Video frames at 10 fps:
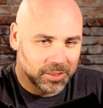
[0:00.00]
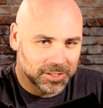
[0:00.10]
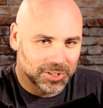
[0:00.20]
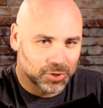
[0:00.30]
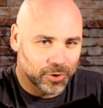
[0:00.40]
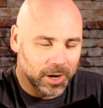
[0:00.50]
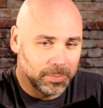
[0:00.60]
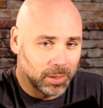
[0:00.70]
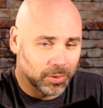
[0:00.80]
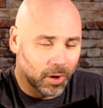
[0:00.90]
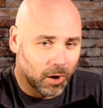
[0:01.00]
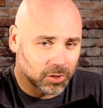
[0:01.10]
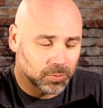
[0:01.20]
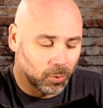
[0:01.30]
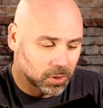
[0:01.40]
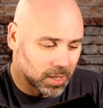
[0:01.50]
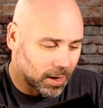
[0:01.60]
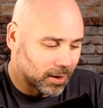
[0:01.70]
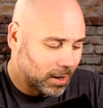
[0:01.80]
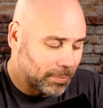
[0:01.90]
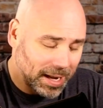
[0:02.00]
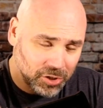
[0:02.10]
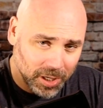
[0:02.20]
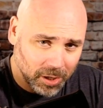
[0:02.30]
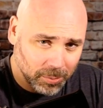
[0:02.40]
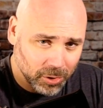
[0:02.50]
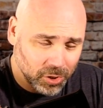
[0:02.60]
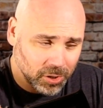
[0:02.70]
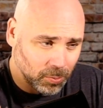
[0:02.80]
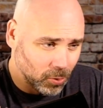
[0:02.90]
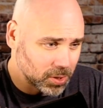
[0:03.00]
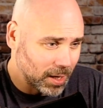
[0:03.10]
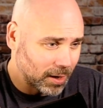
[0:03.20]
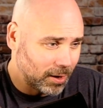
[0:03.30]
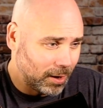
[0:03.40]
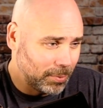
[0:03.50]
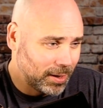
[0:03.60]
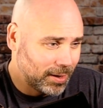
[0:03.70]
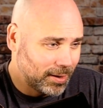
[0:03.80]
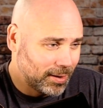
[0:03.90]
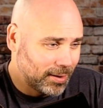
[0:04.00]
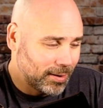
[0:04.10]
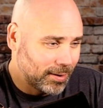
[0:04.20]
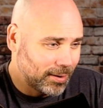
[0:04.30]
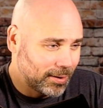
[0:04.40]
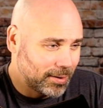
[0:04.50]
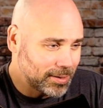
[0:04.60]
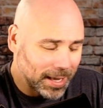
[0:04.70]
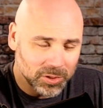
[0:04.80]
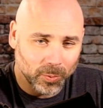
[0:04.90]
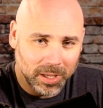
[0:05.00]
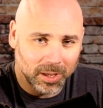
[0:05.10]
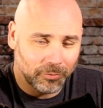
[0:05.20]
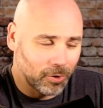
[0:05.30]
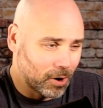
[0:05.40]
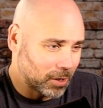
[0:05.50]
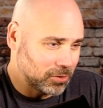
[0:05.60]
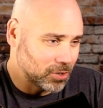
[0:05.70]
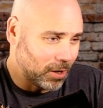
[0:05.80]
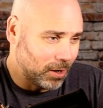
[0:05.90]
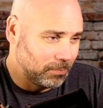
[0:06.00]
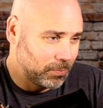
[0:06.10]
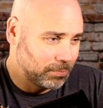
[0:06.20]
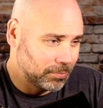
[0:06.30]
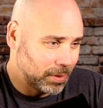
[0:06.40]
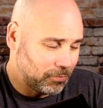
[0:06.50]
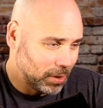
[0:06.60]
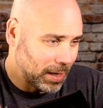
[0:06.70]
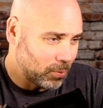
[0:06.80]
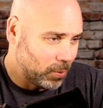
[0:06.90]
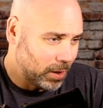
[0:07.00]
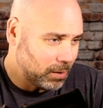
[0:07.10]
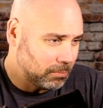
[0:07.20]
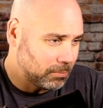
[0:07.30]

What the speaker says: This is Trey Biddy with HawgSports.com, H-A-W-G-Sports.com. Nice weekend for Arkansas, if you like winning.